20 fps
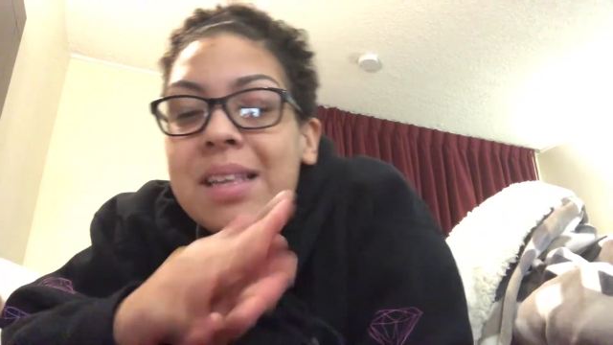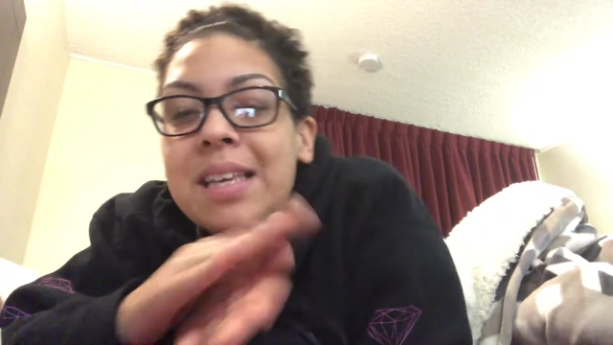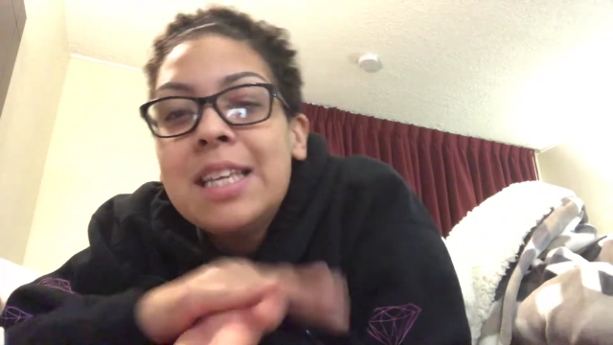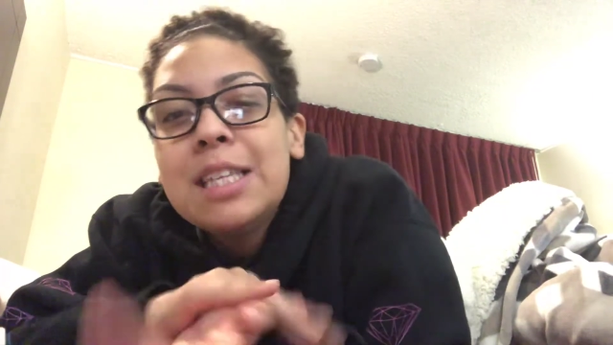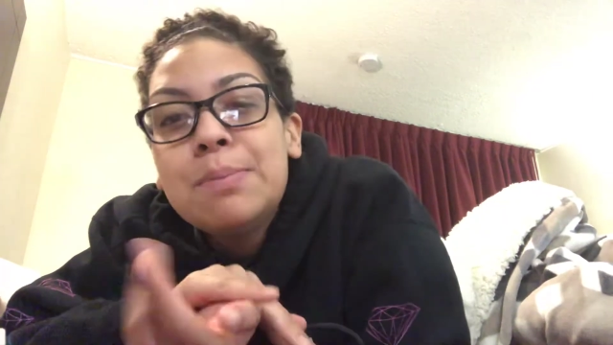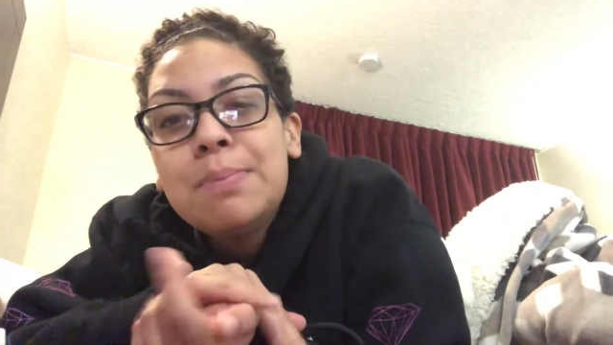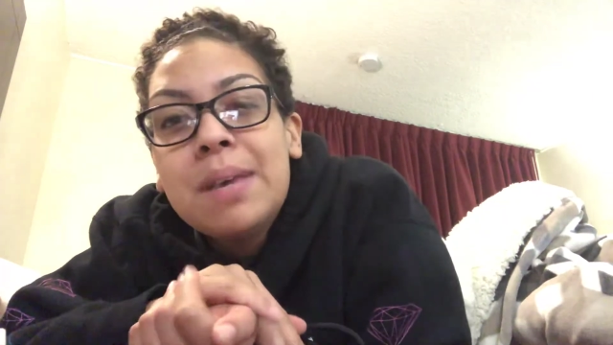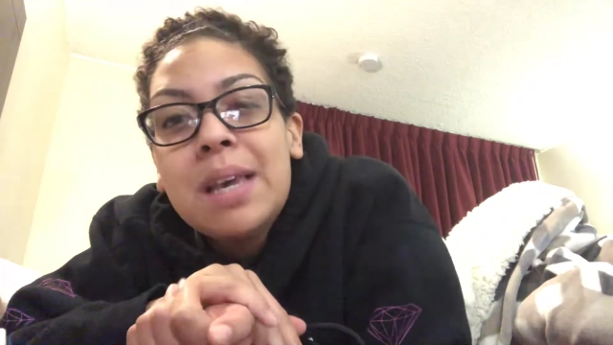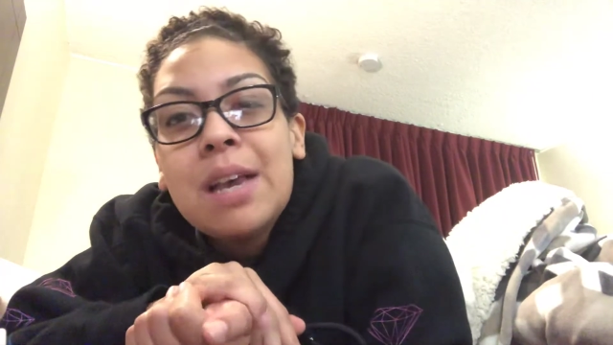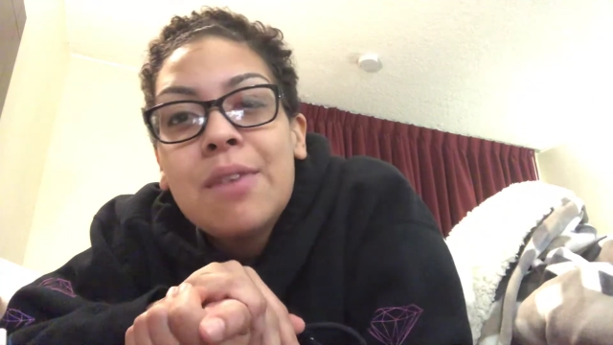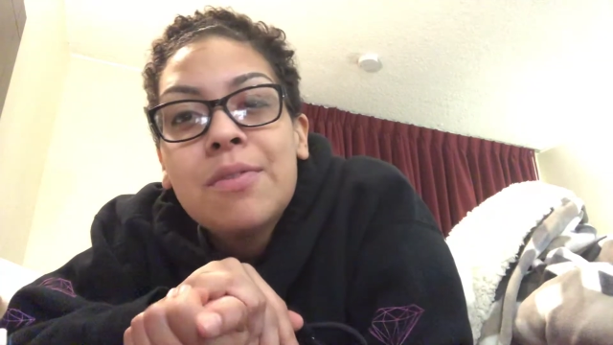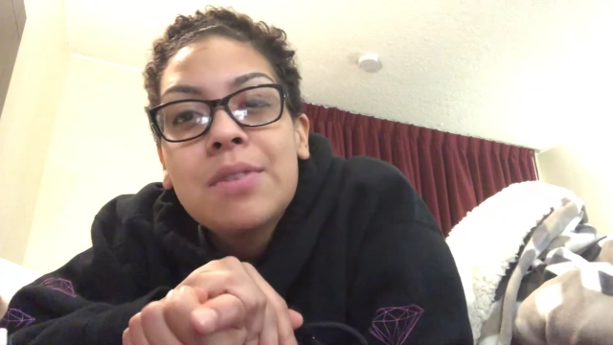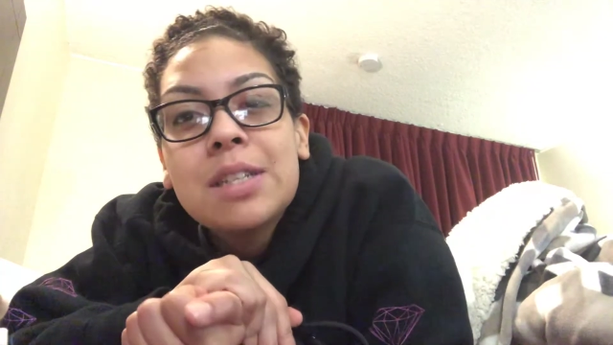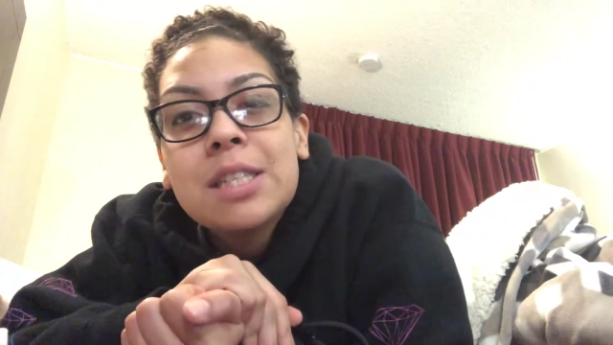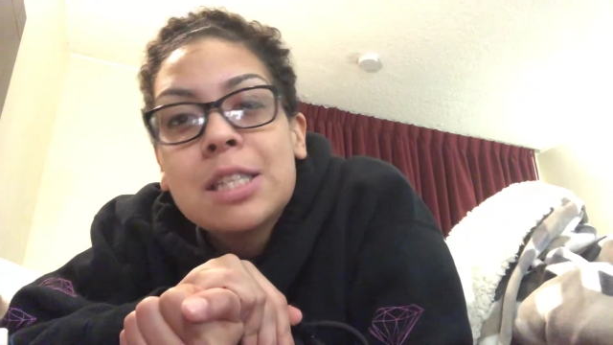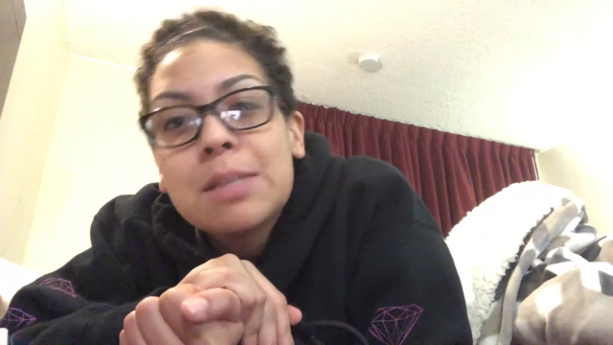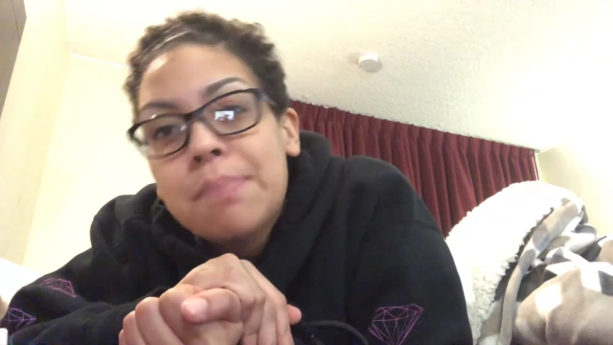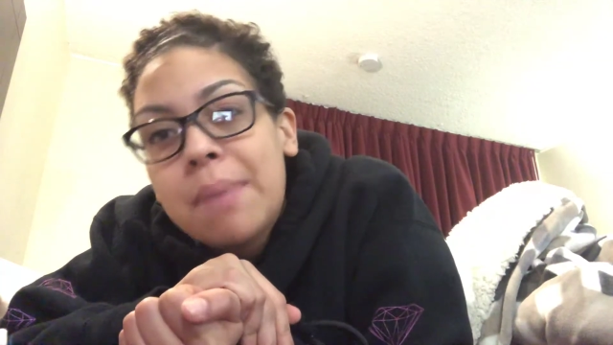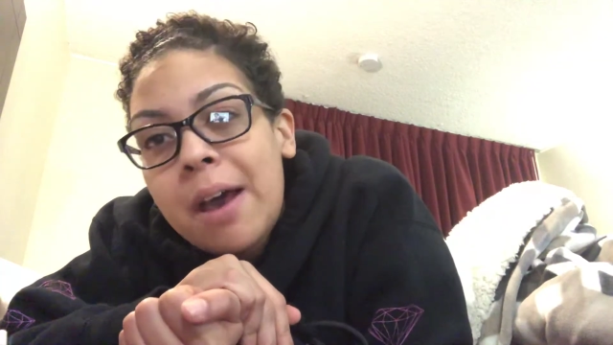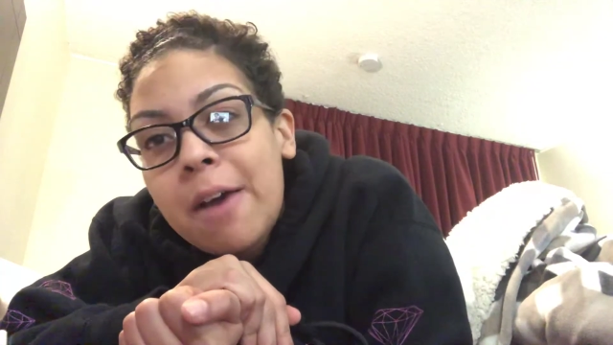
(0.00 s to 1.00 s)
he's being
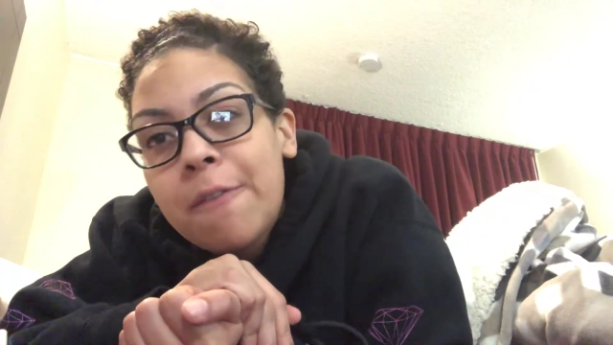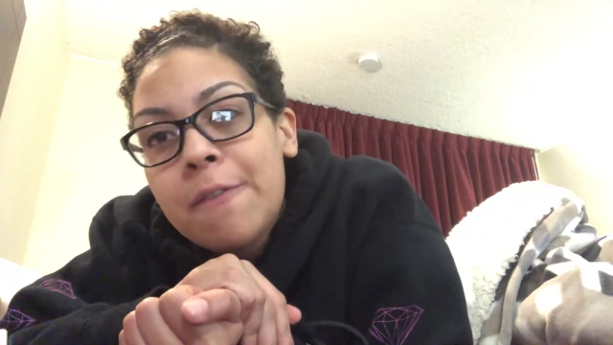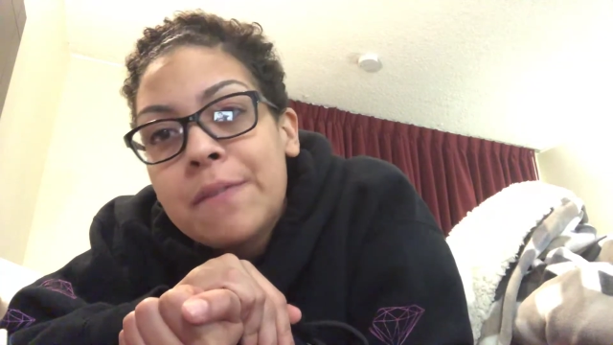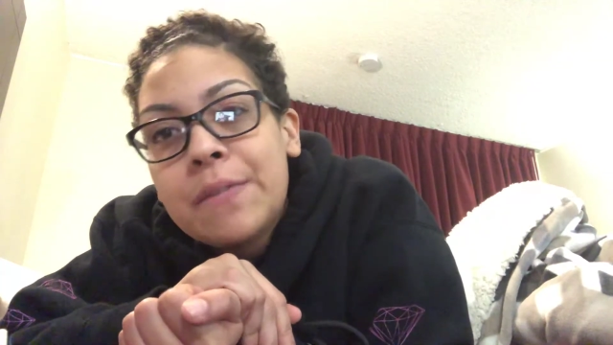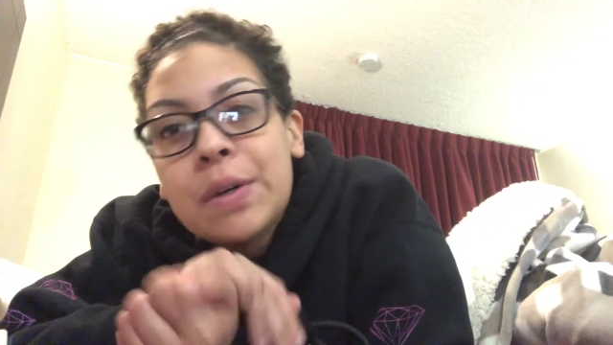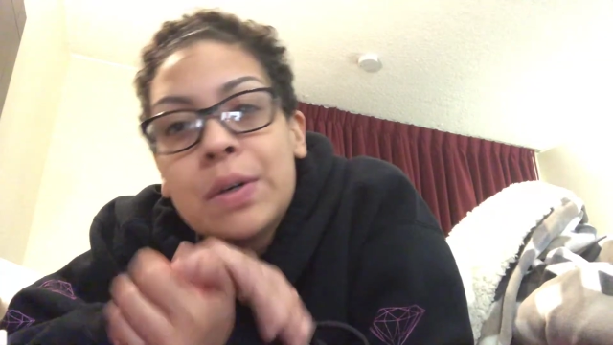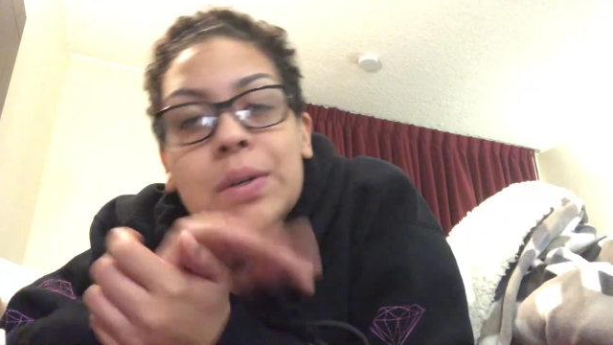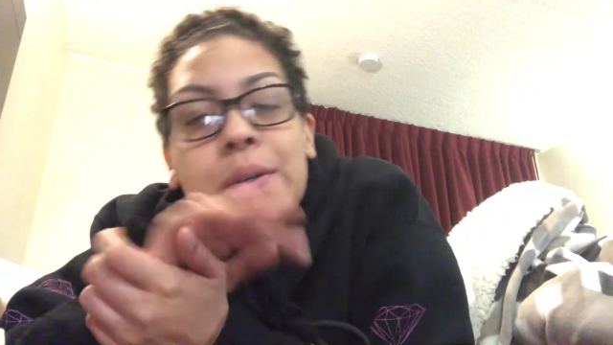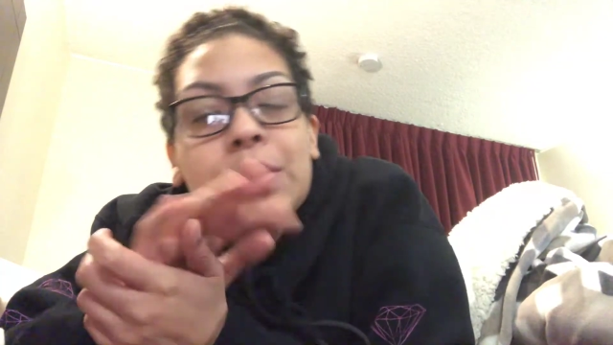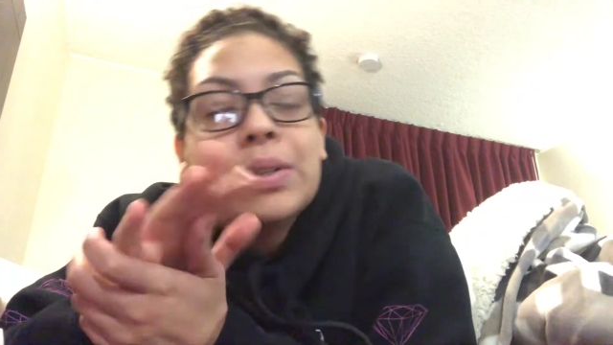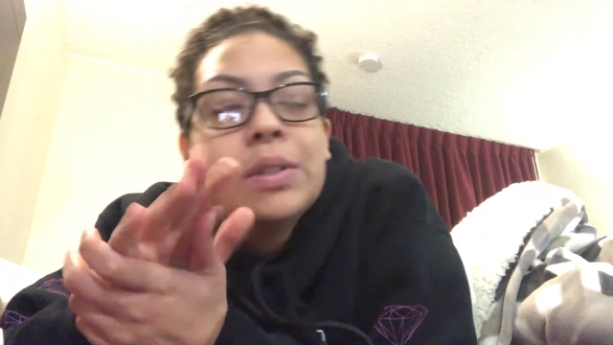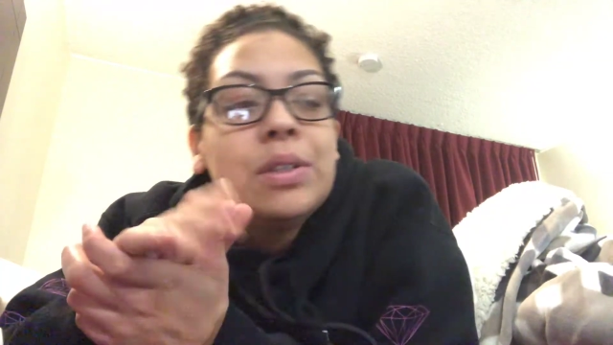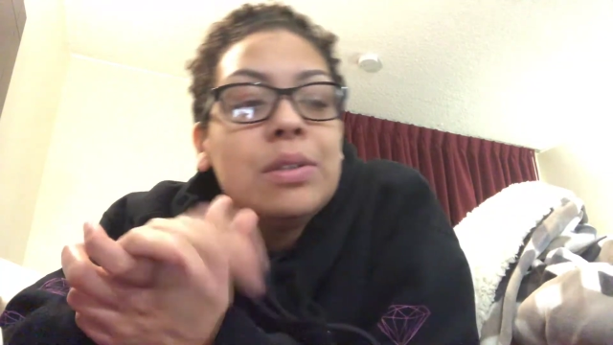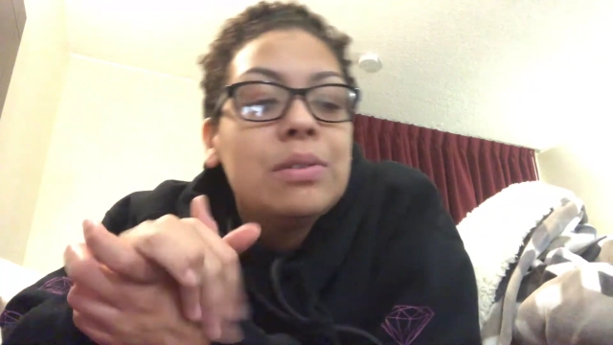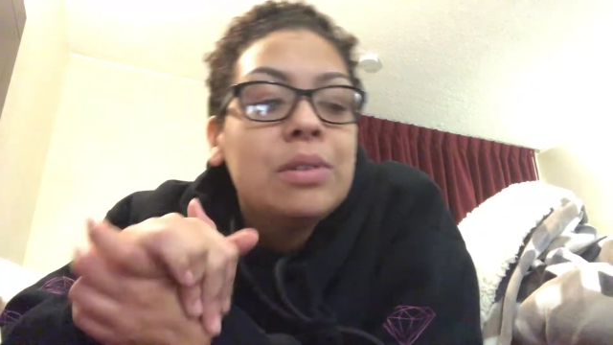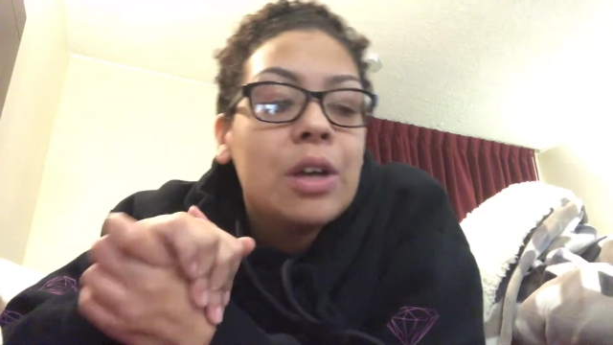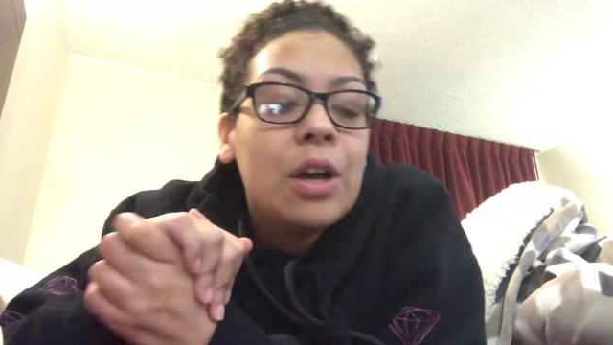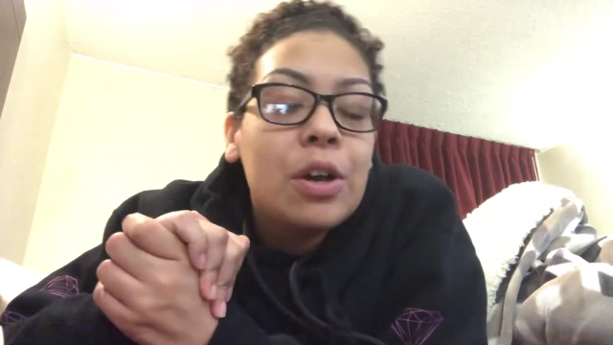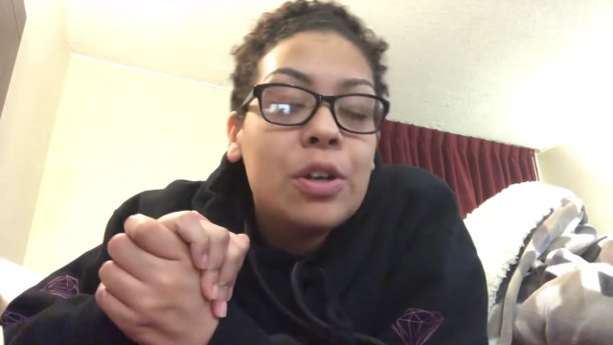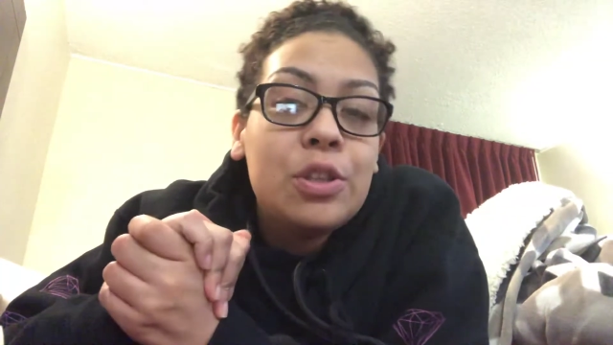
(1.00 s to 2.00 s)
respectful. You
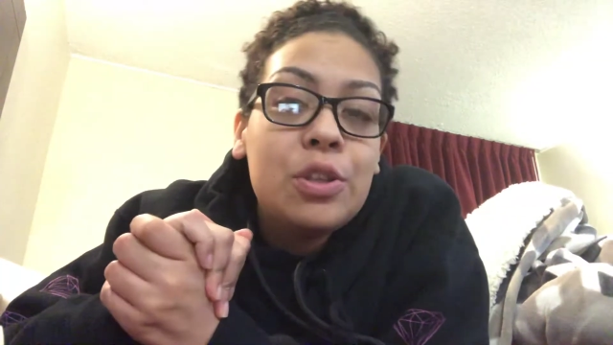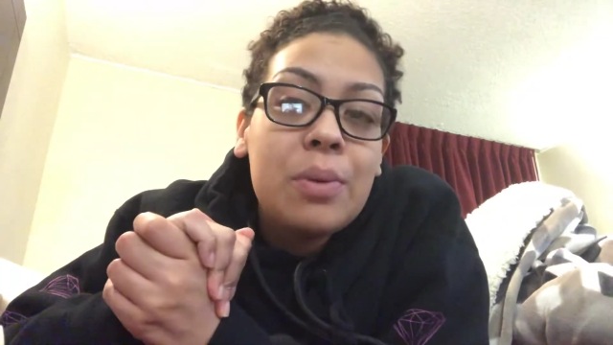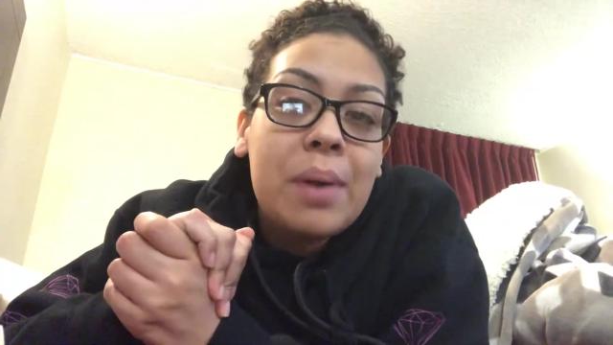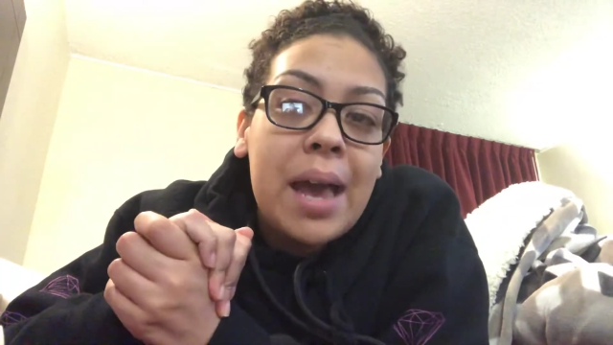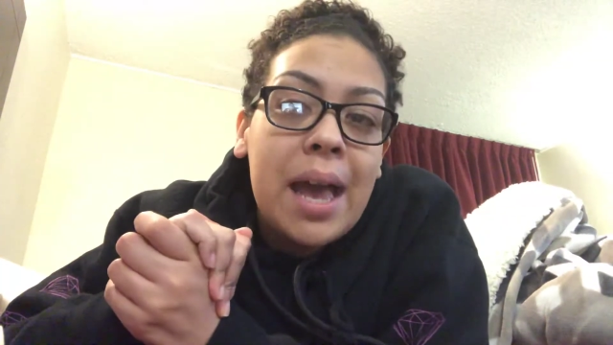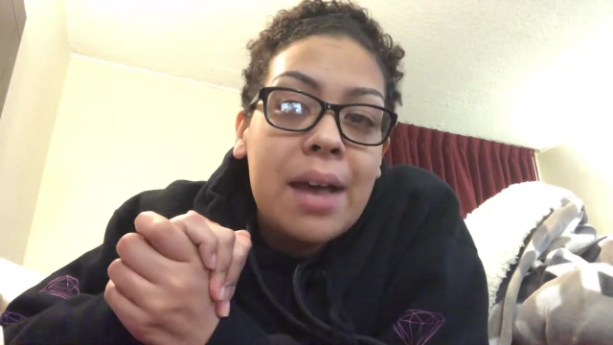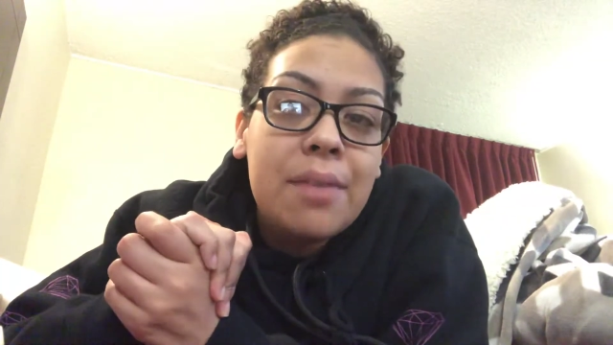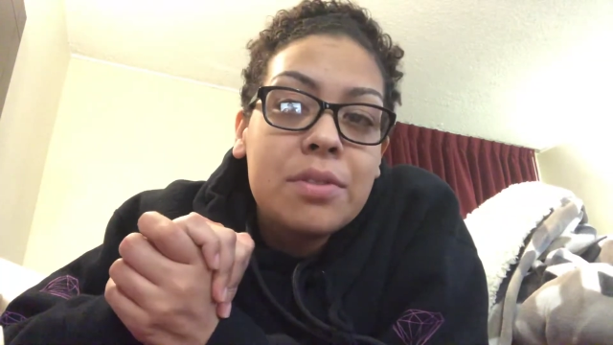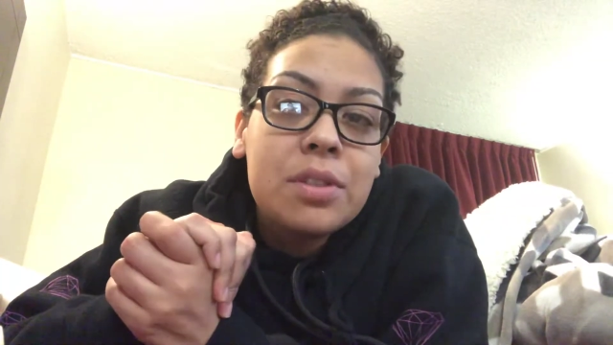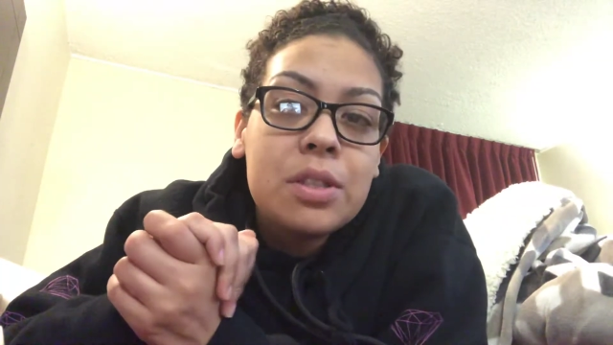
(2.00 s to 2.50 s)
have